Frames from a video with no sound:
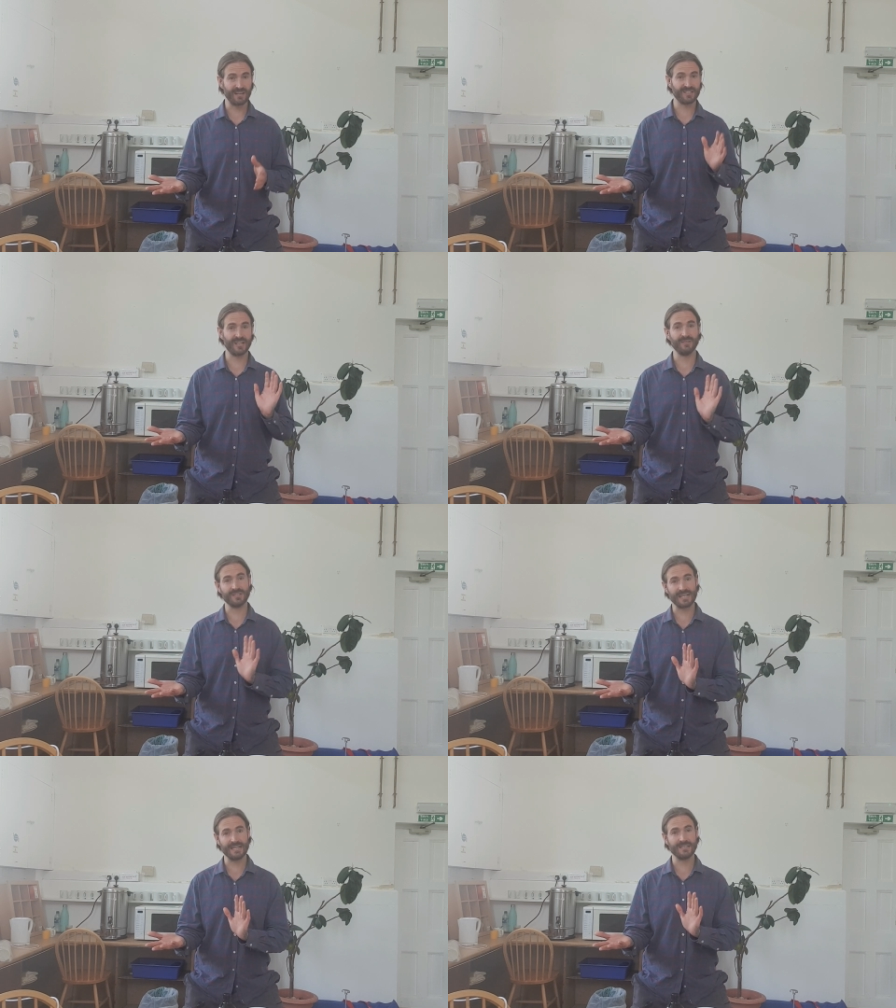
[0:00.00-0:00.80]
because they don't
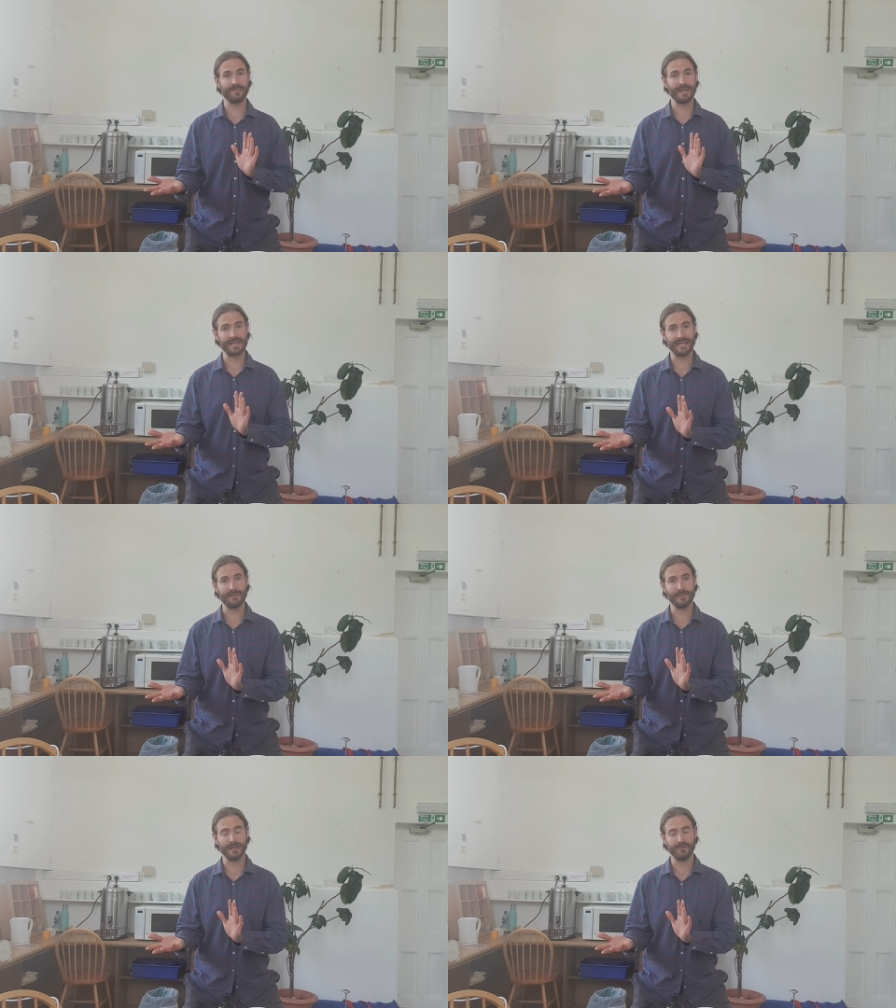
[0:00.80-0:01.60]
stand to make any
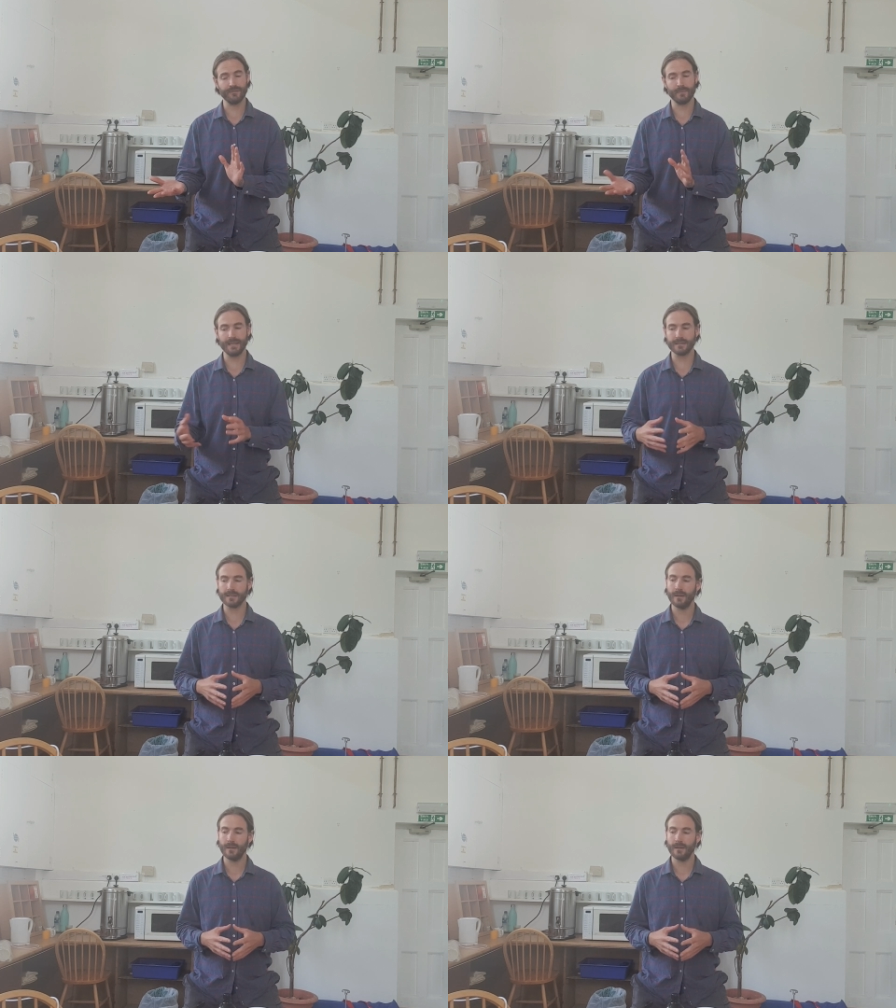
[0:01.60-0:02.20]
money from it,